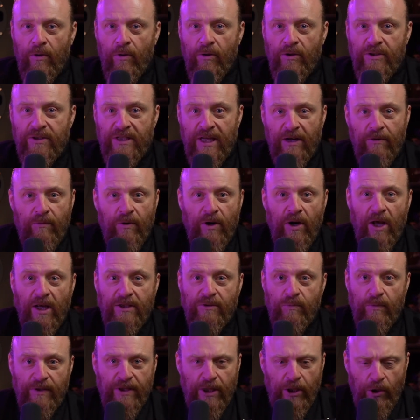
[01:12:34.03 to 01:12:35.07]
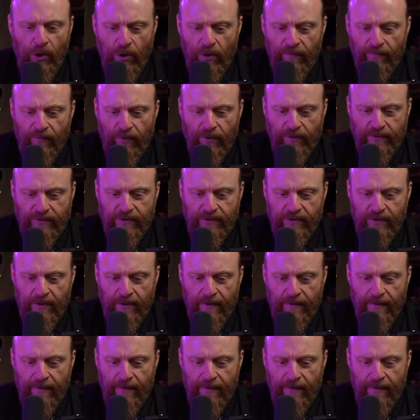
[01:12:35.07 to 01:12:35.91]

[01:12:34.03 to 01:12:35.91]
synchronize with the universe.